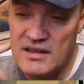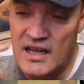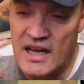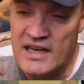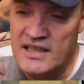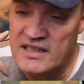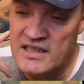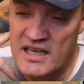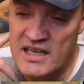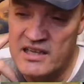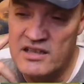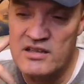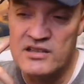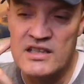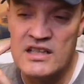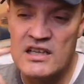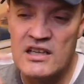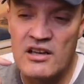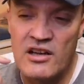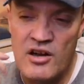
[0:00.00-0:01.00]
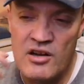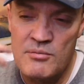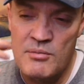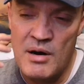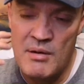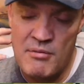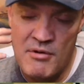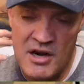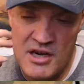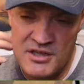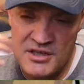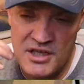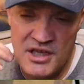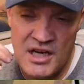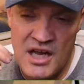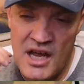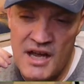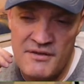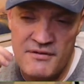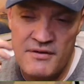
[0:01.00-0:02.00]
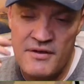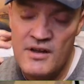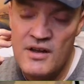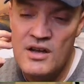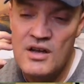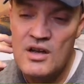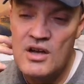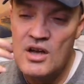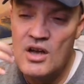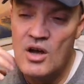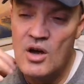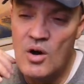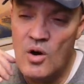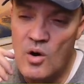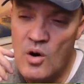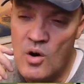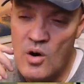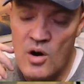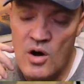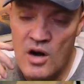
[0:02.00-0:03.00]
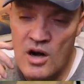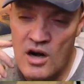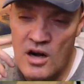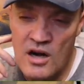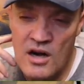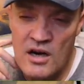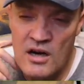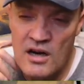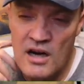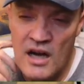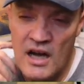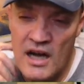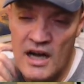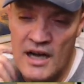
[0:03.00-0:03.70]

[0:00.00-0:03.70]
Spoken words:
I either didn't load my brush enough or